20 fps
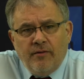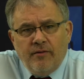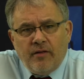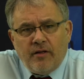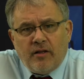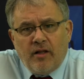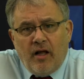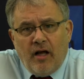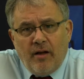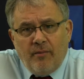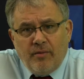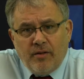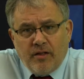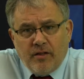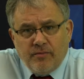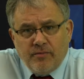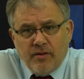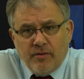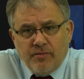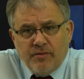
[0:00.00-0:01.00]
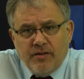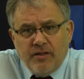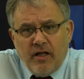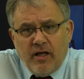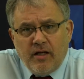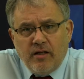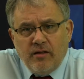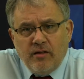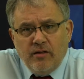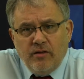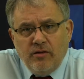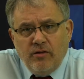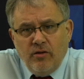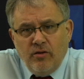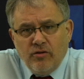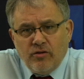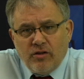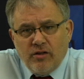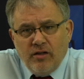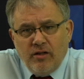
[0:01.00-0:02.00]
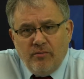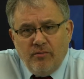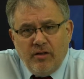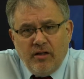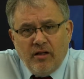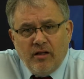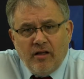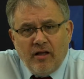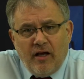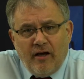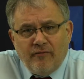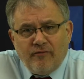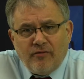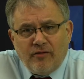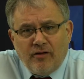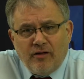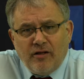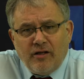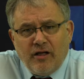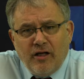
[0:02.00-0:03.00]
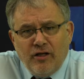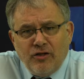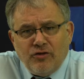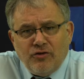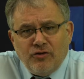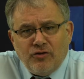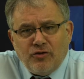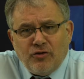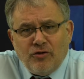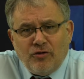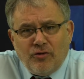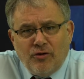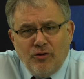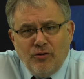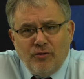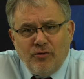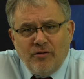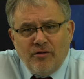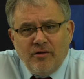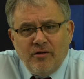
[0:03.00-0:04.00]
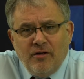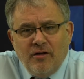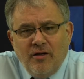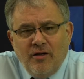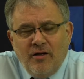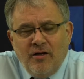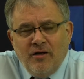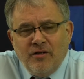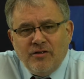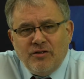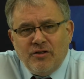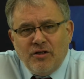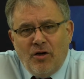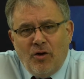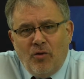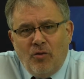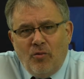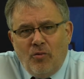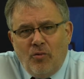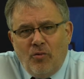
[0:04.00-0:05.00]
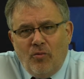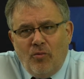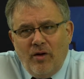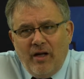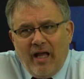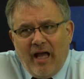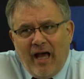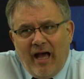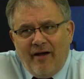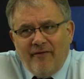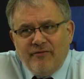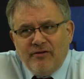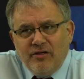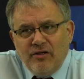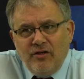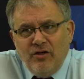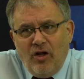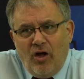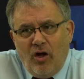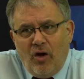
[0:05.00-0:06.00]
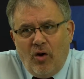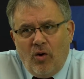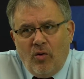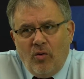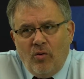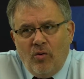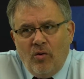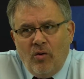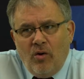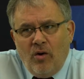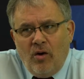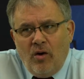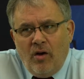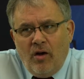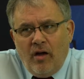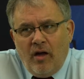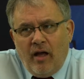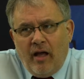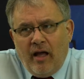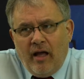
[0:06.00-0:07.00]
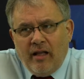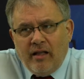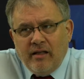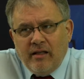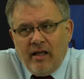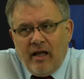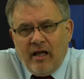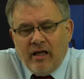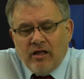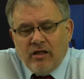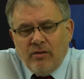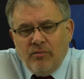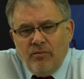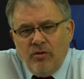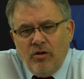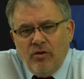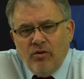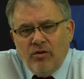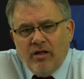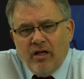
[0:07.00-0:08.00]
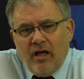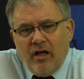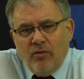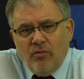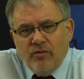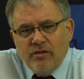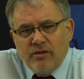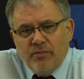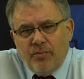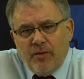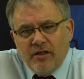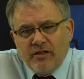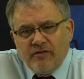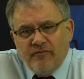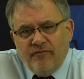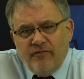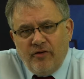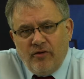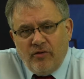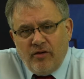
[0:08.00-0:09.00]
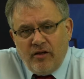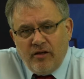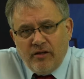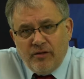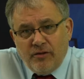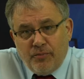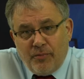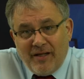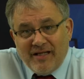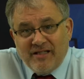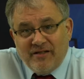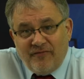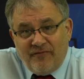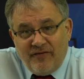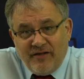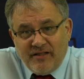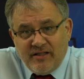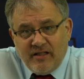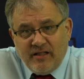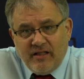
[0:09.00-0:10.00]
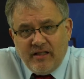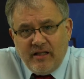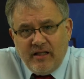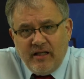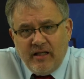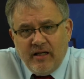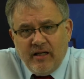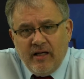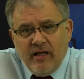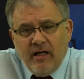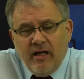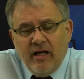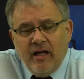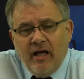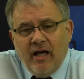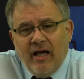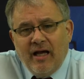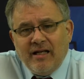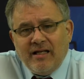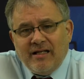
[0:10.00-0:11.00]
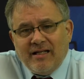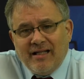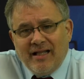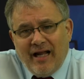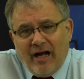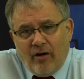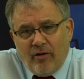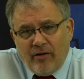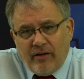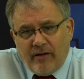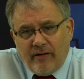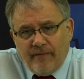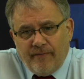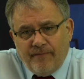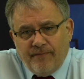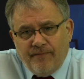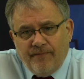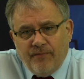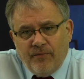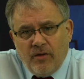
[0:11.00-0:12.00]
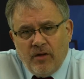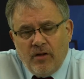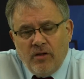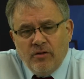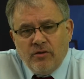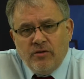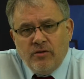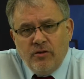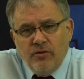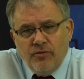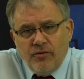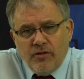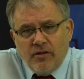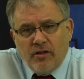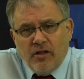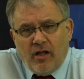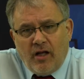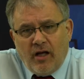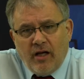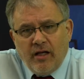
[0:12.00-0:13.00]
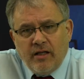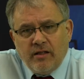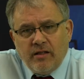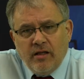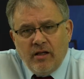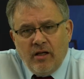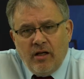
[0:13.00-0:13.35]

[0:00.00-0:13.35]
the client becomes upset, usually immediately after the litigation is concluded. So we have to know and communicate with specificity and clarity to the client